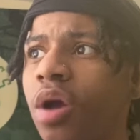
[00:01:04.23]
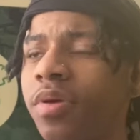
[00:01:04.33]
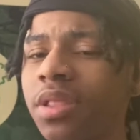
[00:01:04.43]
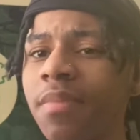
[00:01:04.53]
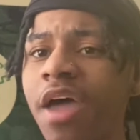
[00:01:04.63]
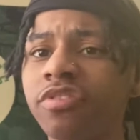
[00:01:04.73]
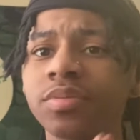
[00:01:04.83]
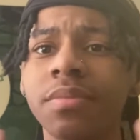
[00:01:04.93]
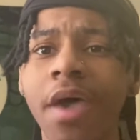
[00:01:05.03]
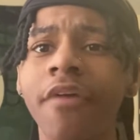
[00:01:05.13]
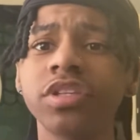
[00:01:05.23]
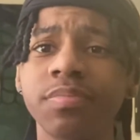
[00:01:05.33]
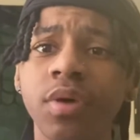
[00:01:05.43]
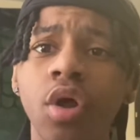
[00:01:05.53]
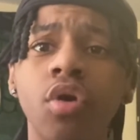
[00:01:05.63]
about the Mavericks, but the Mavericks have
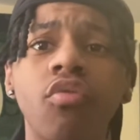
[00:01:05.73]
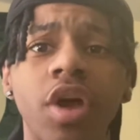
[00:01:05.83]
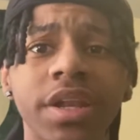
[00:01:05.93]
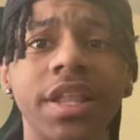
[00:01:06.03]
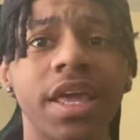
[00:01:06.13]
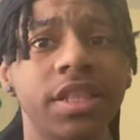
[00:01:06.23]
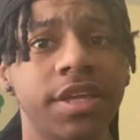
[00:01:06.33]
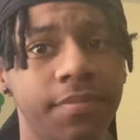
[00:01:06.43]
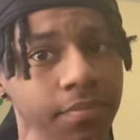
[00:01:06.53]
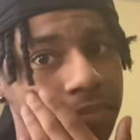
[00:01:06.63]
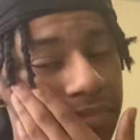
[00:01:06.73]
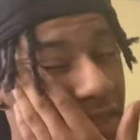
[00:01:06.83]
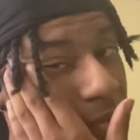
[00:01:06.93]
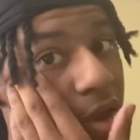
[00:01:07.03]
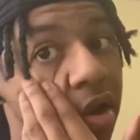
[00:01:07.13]
been on a run lately.
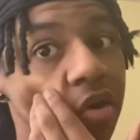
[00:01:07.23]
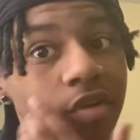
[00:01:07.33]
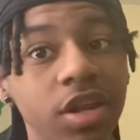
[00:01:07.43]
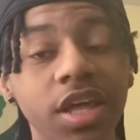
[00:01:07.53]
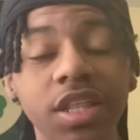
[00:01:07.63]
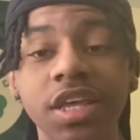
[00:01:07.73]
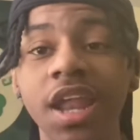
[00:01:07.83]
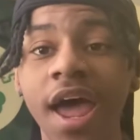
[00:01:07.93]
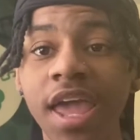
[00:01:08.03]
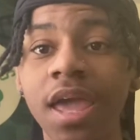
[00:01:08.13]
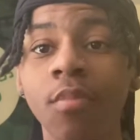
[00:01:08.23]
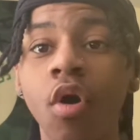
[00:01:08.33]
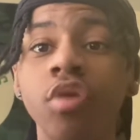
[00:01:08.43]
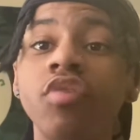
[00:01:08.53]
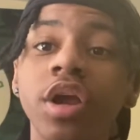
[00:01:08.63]
They've been on a run lately, and I am
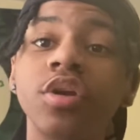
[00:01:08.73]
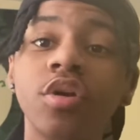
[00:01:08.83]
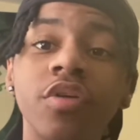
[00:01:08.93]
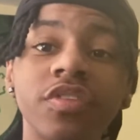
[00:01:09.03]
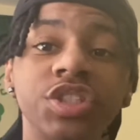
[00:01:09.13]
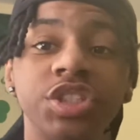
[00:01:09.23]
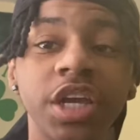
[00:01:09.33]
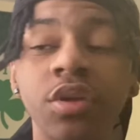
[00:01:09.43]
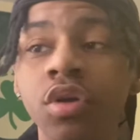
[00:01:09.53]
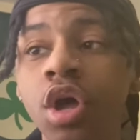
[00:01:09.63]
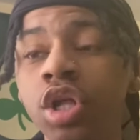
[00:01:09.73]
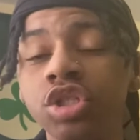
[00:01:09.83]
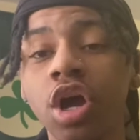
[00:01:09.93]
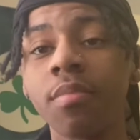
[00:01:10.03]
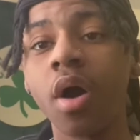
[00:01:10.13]
on record on this channel
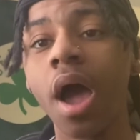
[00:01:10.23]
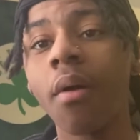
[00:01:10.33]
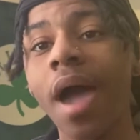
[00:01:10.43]
talking about how